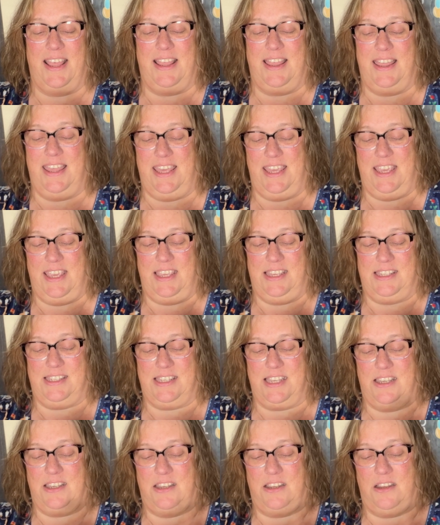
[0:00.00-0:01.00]

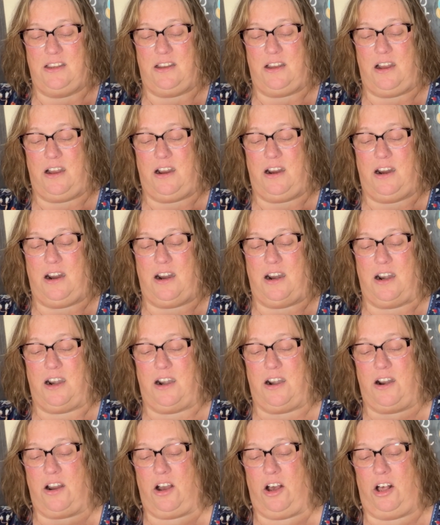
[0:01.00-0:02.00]
These
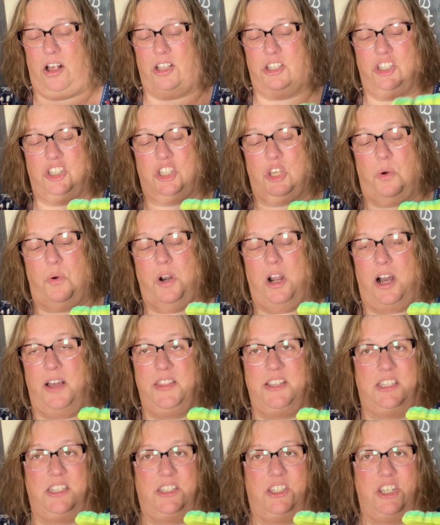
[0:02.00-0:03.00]
are all sewed on.
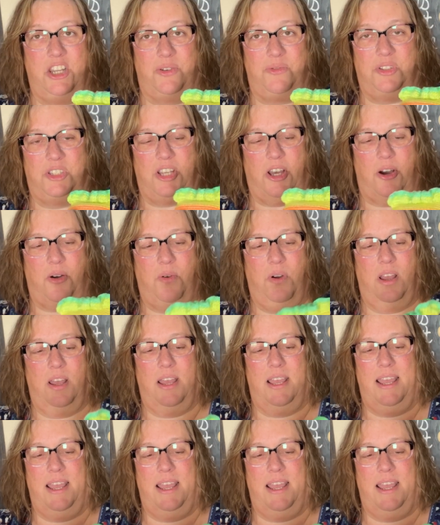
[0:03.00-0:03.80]
This is no sew.